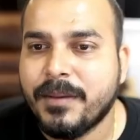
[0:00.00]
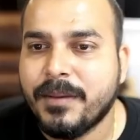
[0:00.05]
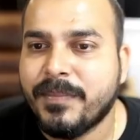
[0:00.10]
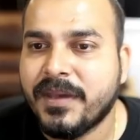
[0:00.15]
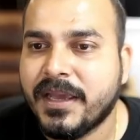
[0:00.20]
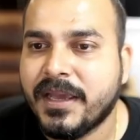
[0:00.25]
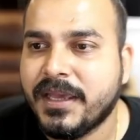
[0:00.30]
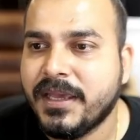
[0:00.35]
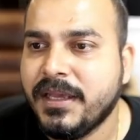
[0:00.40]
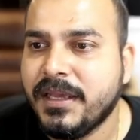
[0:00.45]
my
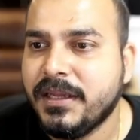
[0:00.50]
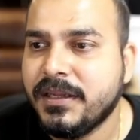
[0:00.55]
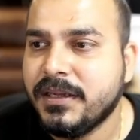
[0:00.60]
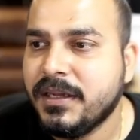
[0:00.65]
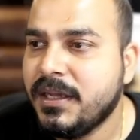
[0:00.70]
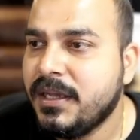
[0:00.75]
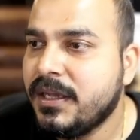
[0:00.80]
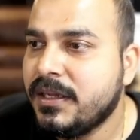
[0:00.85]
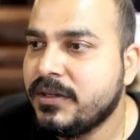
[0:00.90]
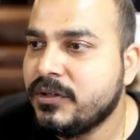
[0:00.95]
API key
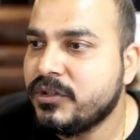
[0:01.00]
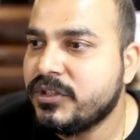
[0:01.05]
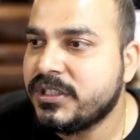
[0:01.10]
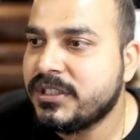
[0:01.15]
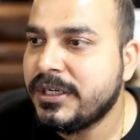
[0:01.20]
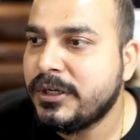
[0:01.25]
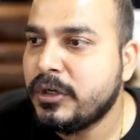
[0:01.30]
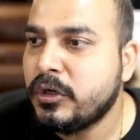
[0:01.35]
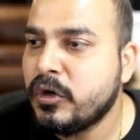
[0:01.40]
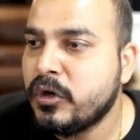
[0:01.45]
you
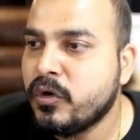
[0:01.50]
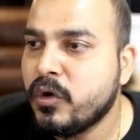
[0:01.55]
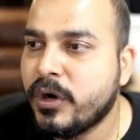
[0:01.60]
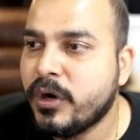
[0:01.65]
just need to